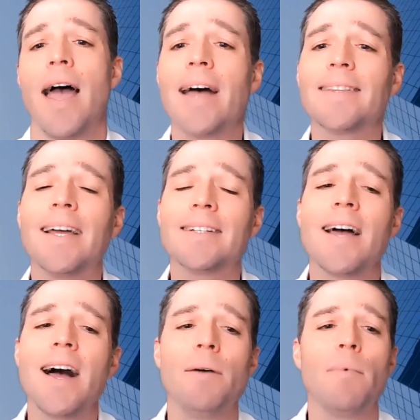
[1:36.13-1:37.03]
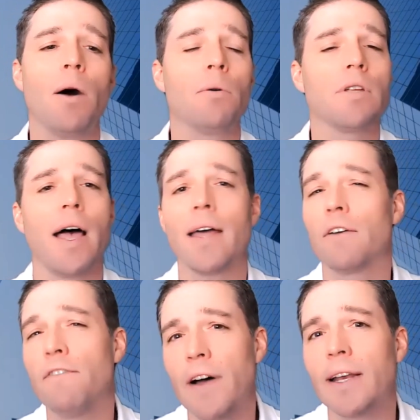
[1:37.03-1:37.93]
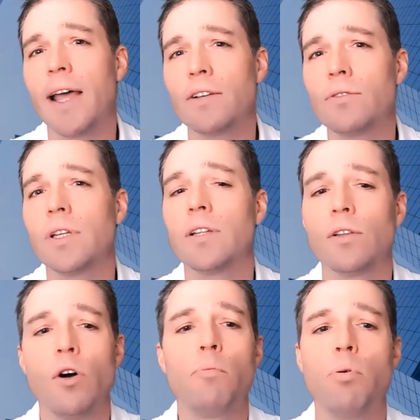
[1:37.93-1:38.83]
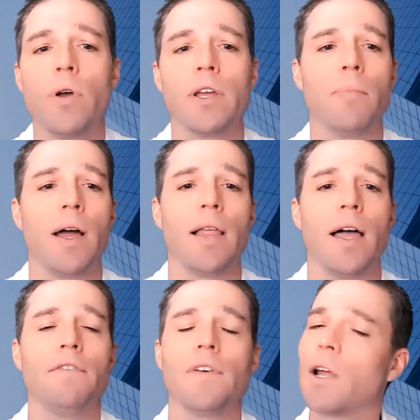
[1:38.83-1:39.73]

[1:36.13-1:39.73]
At that time, I was at a financially low point in my life,